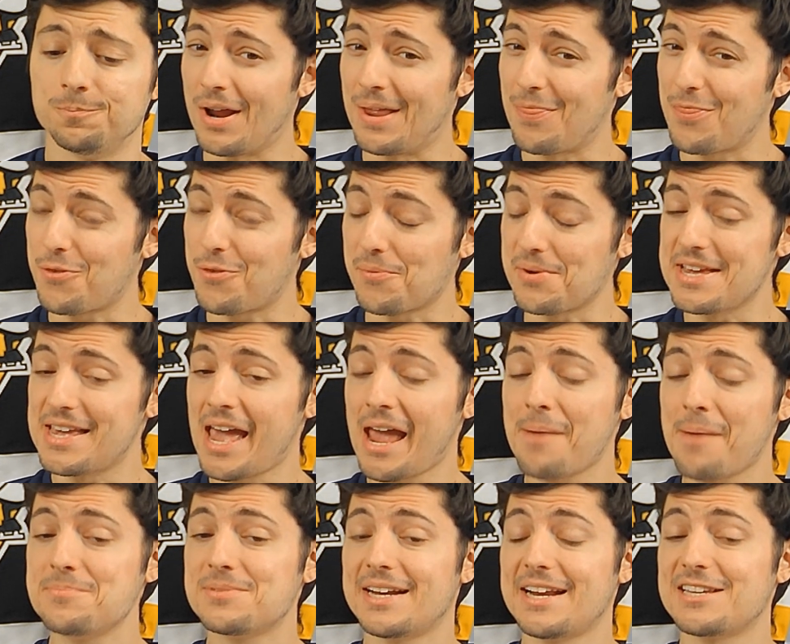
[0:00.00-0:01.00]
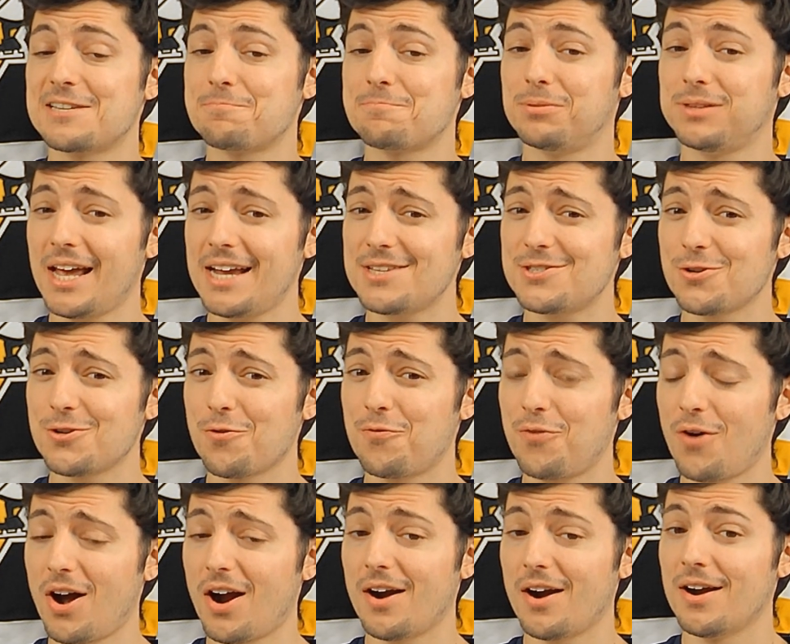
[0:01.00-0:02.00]
In 3 games that he's played so
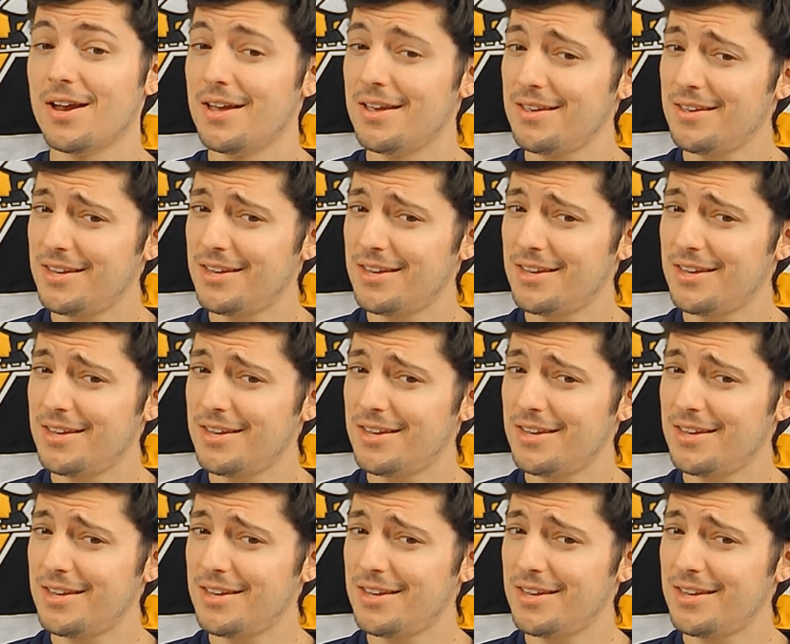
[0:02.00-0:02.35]
far,